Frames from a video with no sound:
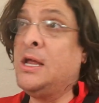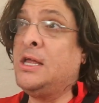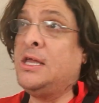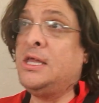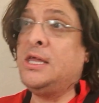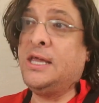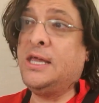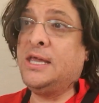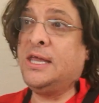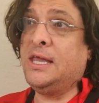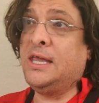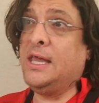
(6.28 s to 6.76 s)

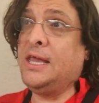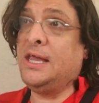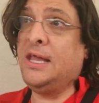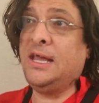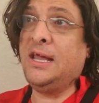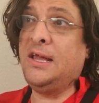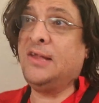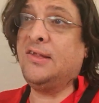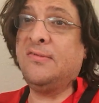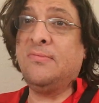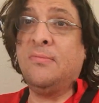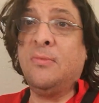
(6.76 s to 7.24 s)

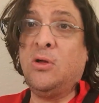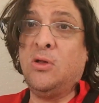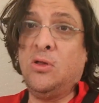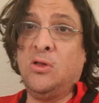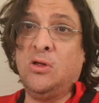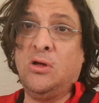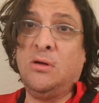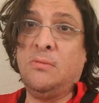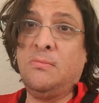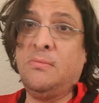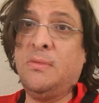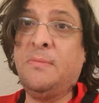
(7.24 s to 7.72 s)
a
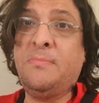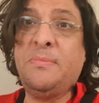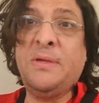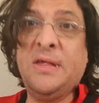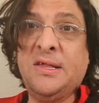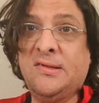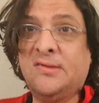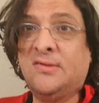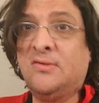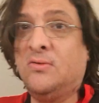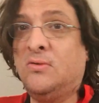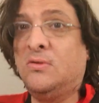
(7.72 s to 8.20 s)
small arm, a
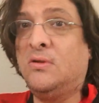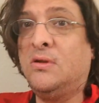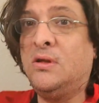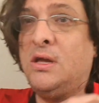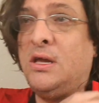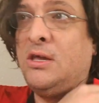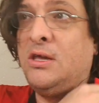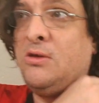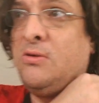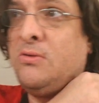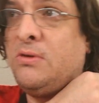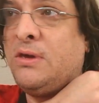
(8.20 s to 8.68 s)
pistol.
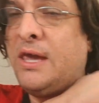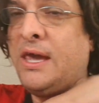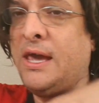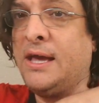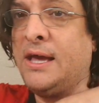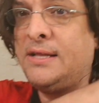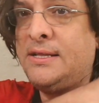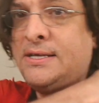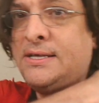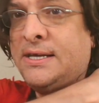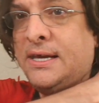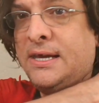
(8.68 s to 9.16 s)
You
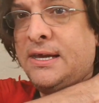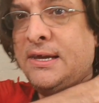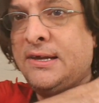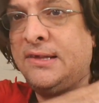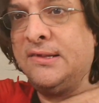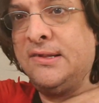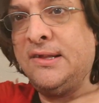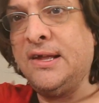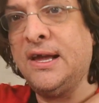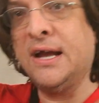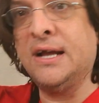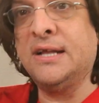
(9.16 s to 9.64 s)
can't
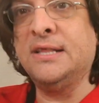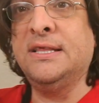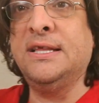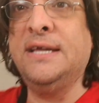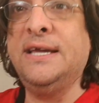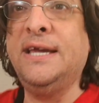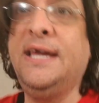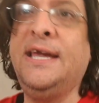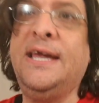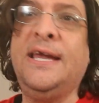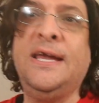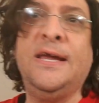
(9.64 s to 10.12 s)

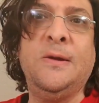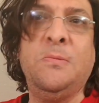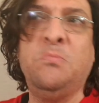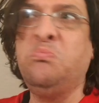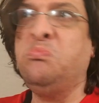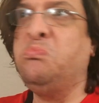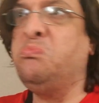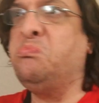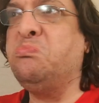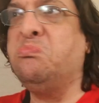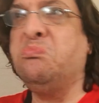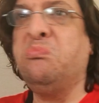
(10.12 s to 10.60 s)

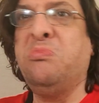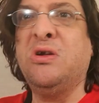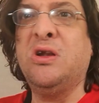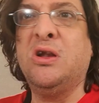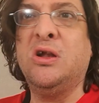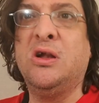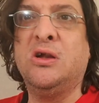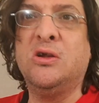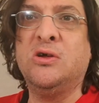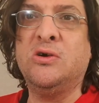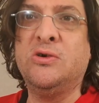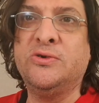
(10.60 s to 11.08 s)
exactly put
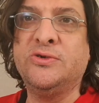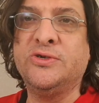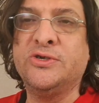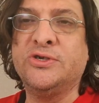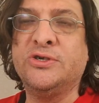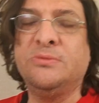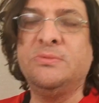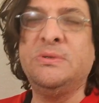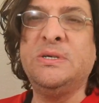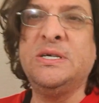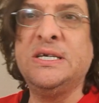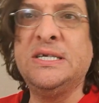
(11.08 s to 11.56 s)
on a
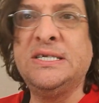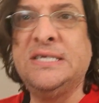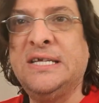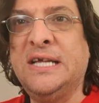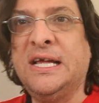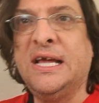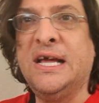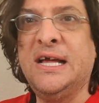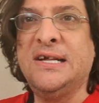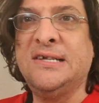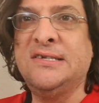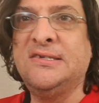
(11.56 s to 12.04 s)
holster because
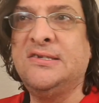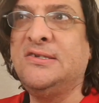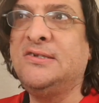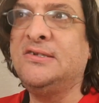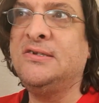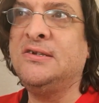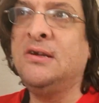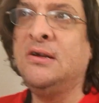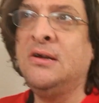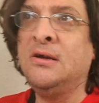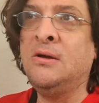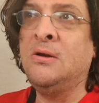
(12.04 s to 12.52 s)
it
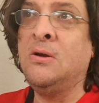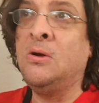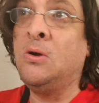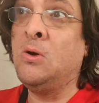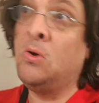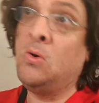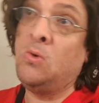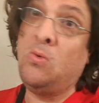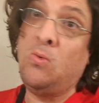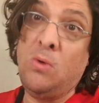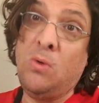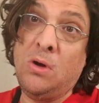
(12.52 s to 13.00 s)
has,
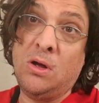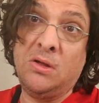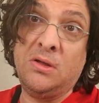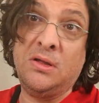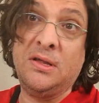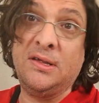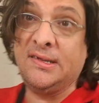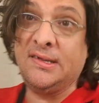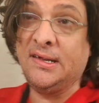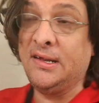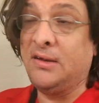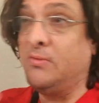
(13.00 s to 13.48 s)

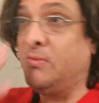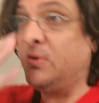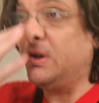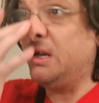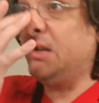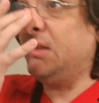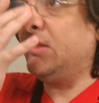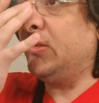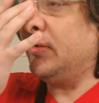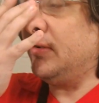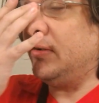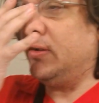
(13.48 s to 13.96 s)
well, a set of
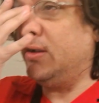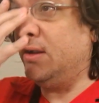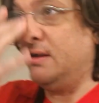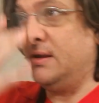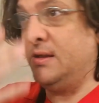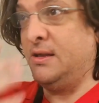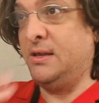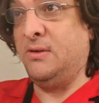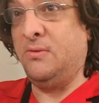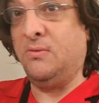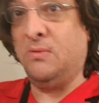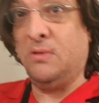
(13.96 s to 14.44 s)
wings on it,
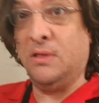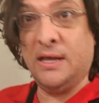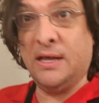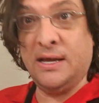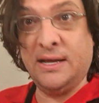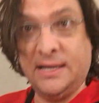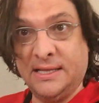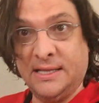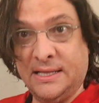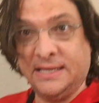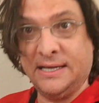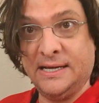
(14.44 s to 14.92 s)
and you
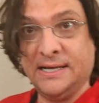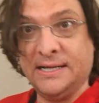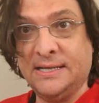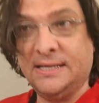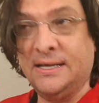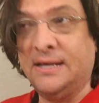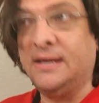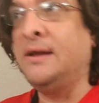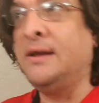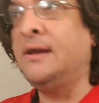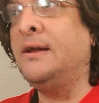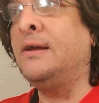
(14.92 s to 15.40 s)
like that.
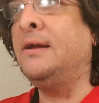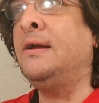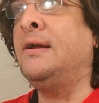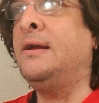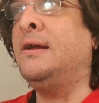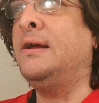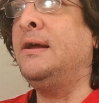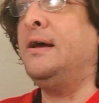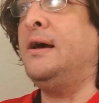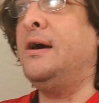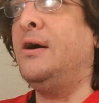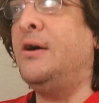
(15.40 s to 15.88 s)

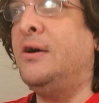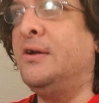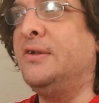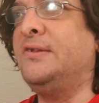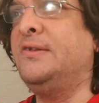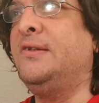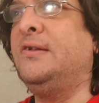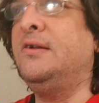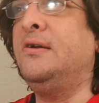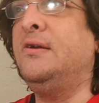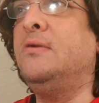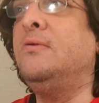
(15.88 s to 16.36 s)

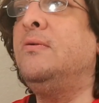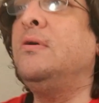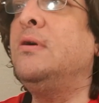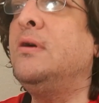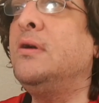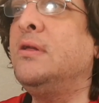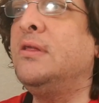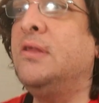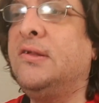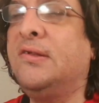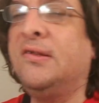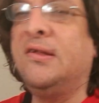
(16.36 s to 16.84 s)
Also,
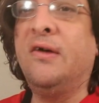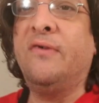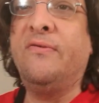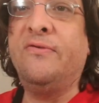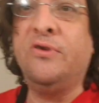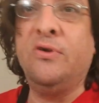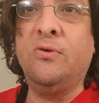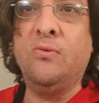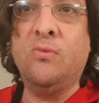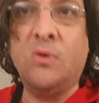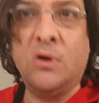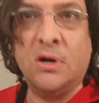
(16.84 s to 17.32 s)
the
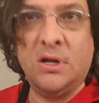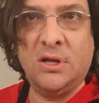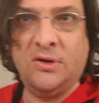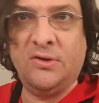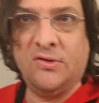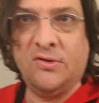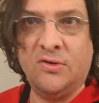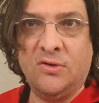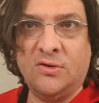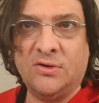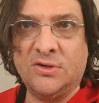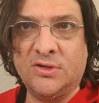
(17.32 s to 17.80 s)
stuff you want to
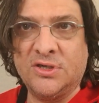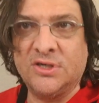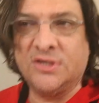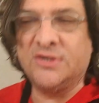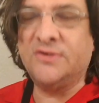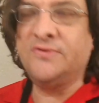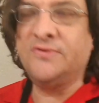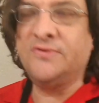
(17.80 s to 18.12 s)
use holsters